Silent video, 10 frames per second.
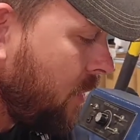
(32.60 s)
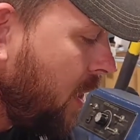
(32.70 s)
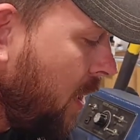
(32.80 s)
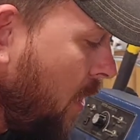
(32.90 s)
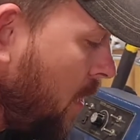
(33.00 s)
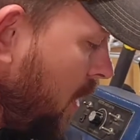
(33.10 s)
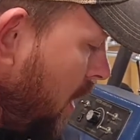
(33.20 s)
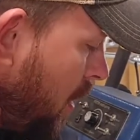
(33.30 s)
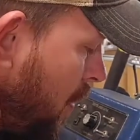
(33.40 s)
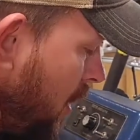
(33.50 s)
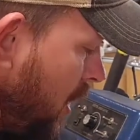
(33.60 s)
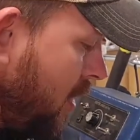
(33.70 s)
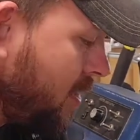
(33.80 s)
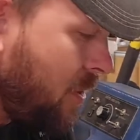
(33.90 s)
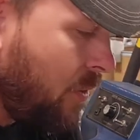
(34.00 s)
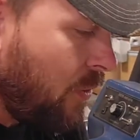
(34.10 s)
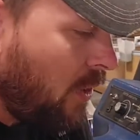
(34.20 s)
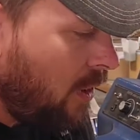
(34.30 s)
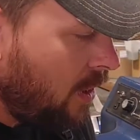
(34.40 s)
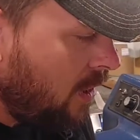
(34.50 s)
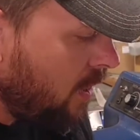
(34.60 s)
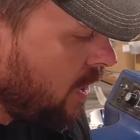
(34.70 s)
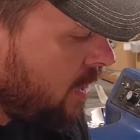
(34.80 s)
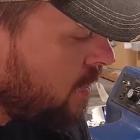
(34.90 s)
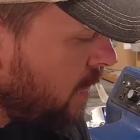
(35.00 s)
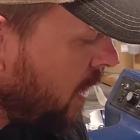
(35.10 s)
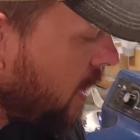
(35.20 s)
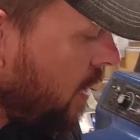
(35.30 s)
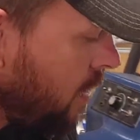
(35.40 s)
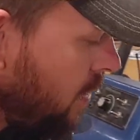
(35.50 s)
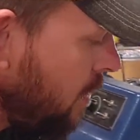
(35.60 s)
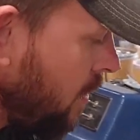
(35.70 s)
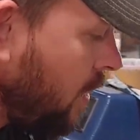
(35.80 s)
The only upgrade so far has been